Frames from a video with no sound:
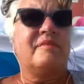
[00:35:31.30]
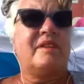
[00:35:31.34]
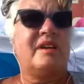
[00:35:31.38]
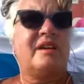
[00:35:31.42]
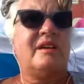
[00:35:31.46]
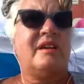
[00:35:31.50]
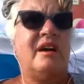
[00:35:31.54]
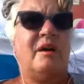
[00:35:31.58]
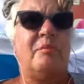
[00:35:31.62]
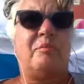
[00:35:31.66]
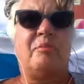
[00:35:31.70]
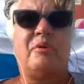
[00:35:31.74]

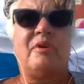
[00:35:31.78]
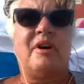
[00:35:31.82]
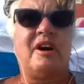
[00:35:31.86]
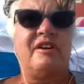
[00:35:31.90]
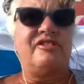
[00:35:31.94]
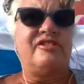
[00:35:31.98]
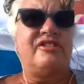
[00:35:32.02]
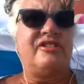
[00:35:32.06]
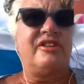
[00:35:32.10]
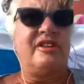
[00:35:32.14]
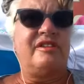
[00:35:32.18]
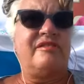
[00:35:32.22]

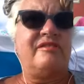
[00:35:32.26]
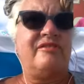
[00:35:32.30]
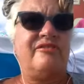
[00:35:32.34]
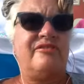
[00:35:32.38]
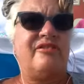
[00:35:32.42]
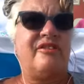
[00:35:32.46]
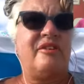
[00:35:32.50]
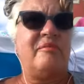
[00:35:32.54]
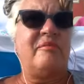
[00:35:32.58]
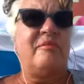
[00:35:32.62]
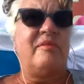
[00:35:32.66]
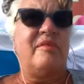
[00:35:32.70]
oppression
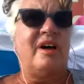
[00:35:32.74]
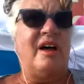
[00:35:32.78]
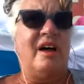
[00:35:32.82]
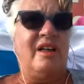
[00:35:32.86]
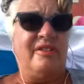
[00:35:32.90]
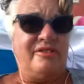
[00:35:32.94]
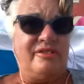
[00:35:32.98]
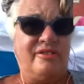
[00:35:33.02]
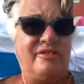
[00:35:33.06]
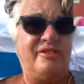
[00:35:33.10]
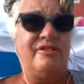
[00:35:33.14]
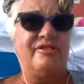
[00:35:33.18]
from
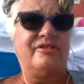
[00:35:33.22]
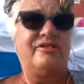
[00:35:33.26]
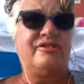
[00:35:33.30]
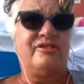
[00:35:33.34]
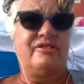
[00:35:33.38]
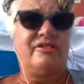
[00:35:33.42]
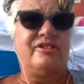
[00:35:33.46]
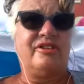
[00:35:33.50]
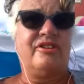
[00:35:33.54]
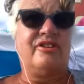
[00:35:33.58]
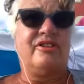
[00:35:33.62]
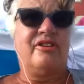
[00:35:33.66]
others,
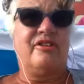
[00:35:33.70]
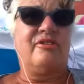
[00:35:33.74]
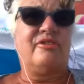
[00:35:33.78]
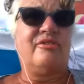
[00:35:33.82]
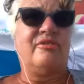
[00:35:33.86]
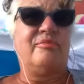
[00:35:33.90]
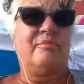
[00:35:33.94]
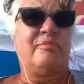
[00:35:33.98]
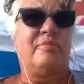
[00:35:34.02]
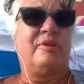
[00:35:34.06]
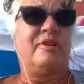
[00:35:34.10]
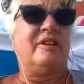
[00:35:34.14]

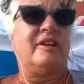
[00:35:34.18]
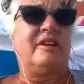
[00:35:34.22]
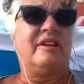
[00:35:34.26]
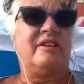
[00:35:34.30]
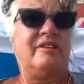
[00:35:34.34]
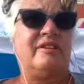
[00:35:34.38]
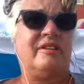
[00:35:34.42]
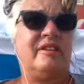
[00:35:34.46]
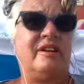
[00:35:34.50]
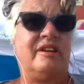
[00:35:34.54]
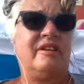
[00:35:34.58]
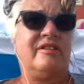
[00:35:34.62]

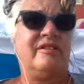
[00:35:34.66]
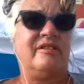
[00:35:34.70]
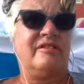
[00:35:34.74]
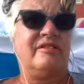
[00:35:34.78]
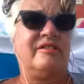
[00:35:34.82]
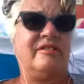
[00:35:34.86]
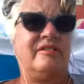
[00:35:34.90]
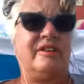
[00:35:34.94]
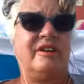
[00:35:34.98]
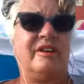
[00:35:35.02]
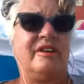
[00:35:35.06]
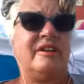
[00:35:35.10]
politically or
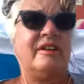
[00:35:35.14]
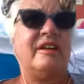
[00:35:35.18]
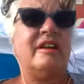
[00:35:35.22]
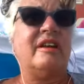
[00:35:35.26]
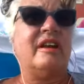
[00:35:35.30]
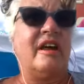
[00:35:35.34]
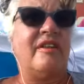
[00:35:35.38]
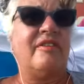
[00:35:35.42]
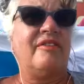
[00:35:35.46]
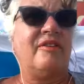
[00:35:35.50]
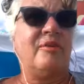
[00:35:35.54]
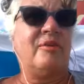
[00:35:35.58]
in
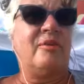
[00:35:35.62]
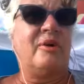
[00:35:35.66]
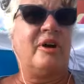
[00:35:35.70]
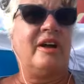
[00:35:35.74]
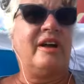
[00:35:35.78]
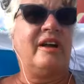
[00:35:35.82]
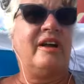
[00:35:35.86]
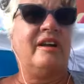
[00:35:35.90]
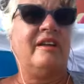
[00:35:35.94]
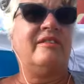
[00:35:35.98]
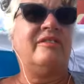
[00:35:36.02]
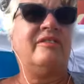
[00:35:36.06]
other
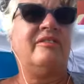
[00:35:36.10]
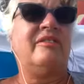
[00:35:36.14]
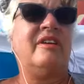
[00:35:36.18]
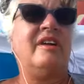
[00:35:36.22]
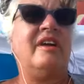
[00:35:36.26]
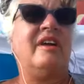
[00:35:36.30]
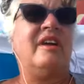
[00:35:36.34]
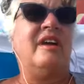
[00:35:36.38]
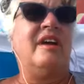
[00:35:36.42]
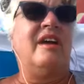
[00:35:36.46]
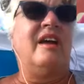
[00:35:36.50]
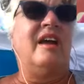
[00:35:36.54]
ways,
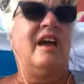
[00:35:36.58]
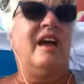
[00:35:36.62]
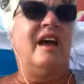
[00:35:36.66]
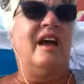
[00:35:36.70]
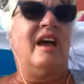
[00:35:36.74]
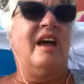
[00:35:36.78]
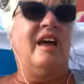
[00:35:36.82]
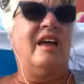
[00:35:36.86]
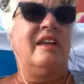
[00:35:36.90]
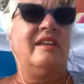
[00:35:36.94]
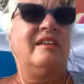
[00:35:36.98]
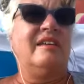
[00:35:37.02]

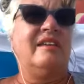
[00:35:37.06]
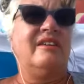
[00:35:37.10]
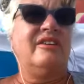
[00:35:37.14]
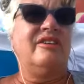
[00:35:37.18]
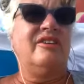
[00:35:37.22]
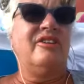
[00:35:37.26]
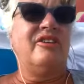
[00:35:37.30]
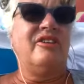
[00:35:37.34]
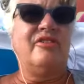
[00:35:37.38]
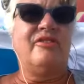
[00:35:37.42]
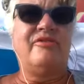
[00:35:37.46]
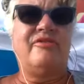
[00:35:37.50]
and,
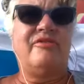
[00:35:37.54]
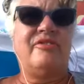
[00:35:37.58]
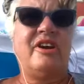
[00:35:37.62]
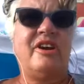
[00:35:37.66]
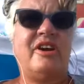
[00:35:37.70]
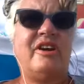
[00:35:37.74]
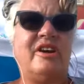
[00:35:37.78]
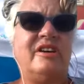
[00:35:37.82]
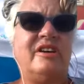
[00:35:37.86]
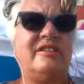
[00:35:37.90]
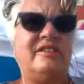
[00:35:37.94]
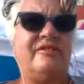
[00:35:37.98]

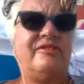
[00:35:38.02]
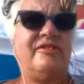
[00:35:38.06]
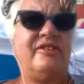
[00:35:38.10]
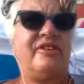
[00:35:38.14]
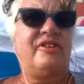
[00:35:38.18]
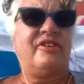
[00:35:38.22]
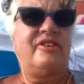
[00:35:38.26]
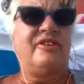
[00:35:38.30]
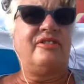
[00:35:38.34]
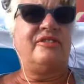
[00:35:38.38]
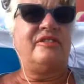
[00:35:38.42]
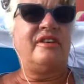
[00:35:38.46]
very
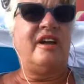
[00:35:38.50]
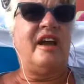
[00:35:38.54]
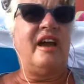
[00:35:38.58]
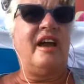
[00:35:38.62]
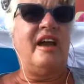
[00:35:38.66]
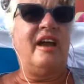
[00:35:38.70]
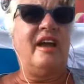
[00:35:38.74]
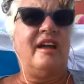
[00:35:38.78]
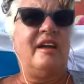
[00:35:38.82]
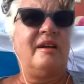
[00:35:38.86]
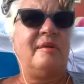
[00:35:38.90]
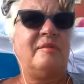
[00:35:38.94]
difficult
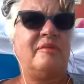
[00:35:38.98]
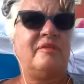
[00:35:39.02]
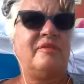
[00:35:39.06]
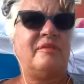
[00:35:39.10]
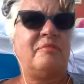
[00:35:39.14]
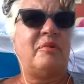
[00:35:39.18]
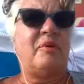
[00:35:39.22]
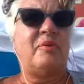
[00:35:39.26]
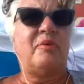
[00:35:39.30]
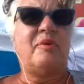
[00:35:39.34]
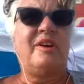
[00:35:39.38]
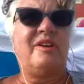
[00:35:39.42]
times.
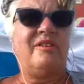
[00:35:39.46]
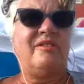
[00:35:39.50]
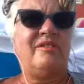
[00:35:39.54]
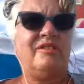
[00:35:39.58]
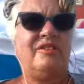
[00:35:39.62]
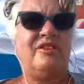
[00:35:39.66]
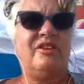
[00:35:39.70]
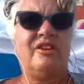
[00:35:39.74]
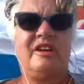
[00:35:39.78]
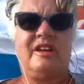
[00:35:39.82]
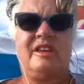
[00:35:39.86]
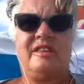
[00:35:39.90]
But we don't
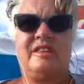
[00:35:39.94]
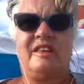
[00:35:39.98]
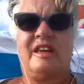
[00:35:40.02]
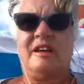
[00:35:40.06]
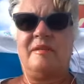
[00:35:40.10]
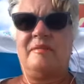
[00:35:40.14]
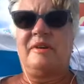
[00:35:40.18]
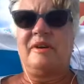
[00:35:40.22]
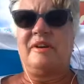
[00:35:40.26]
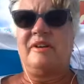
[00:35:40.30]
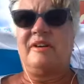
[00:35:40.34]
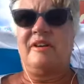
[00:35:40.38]
look at them
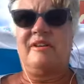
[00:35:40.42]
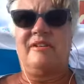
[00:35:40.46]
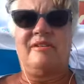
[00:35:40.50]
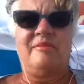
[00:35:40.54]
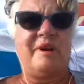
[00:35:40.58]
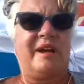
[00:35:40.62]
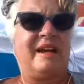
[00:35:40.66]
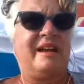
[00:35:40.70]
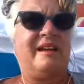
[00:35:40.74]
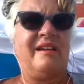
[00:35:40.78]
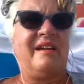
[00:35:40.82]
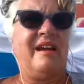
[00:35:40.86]
and go, oh
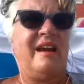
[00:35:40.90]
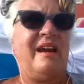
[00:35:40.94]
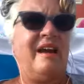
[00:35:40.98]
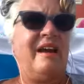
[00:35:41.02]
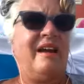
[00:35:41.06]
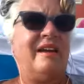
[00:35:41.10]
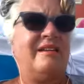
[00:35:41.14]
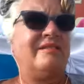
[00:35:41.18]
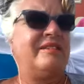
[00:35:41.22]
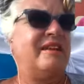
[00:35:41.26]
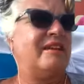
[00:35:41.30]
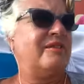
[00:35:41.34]
my
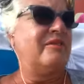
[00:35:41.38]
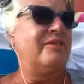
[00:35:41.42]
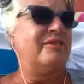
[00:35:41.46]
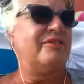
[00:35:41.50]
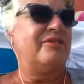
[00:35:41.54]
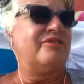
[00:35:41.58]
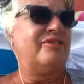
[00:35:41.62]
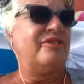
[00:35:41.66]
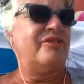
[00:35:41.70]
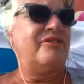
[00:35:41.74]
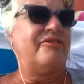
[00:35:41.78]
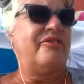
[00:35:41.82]
God, they were
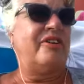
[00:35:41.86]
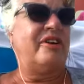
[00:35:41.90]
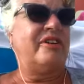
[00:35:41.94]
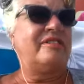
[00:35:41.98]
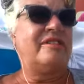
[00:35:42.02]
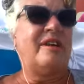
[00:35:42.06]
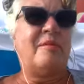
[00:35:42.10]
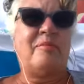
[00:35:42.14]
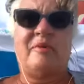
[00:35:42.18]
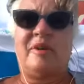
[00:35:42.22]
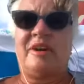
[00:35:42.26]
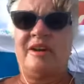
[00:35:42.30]
so fucked
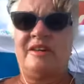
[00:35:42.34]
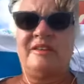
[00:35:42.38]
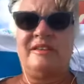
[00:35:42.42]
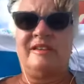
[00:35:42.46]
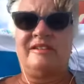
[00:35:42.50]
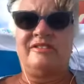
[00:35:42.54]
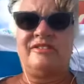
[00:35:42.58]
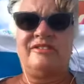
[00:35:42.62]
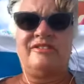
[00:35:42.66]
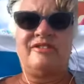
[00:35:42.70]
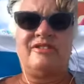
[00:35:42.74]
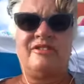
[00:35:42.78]
up. Why didn't they
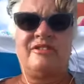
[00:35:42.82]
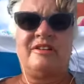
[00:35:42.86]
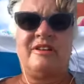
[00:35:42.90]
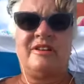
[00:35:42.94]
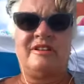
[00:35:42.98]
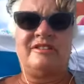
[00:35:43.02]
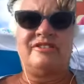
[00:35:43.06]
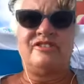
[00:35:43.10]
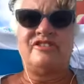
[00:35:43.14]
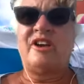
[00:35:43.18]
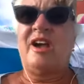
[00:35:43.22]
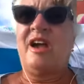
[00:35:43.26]
just go get
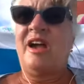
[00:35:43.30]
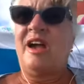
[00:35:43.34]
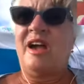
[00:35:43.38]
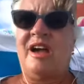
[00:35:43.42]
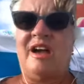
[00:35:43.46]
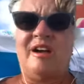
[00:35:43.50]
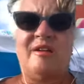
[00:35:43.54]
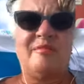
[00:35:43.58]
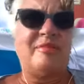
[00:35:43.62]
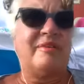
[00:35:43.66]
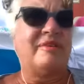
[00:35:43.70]
a job?